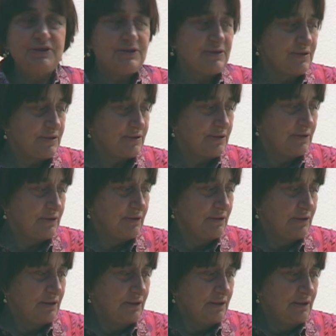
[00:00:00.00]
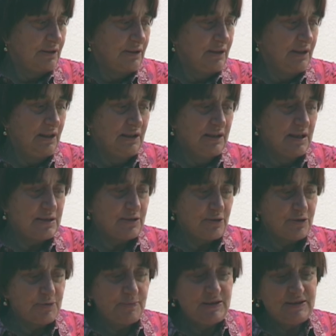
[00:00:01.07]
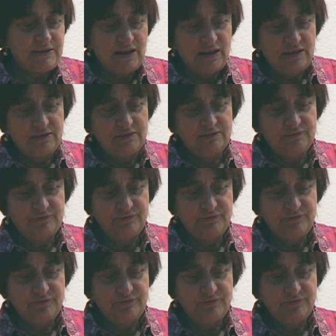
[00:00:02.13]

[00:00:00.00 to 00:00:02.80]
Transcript: reasons, illness or special